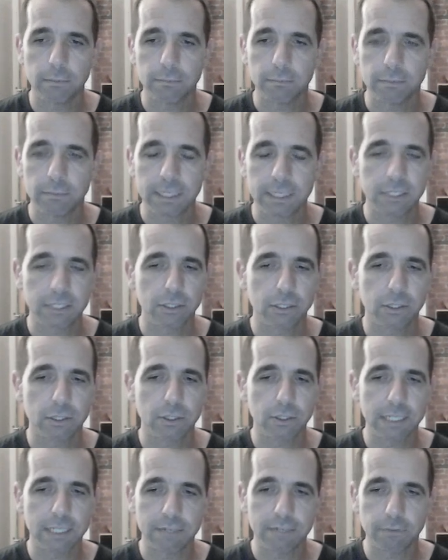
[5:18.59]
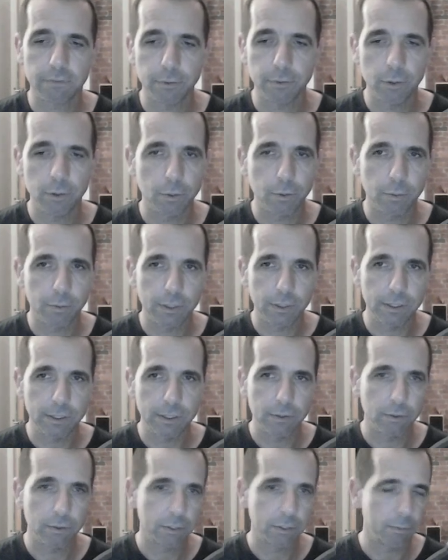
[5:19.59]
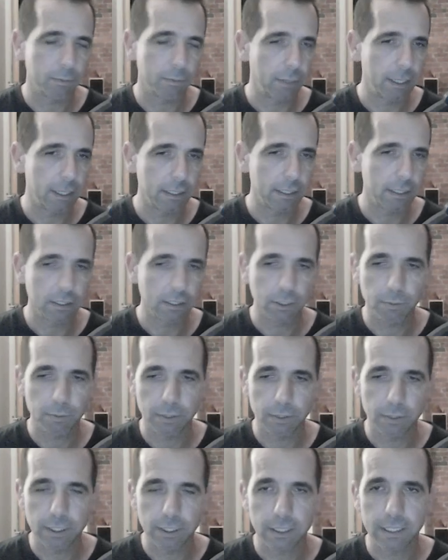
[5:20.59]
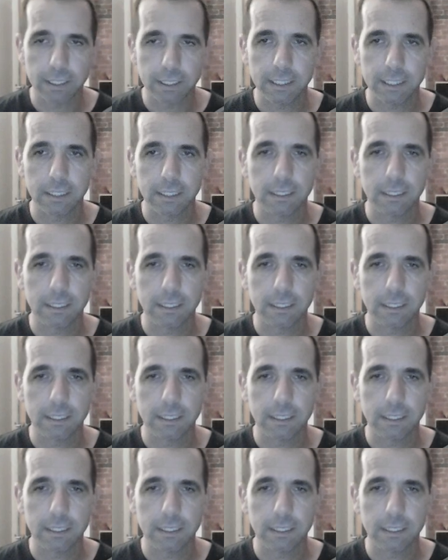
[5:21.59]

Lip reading: That's just gone down from 0.0 to minus 2.9.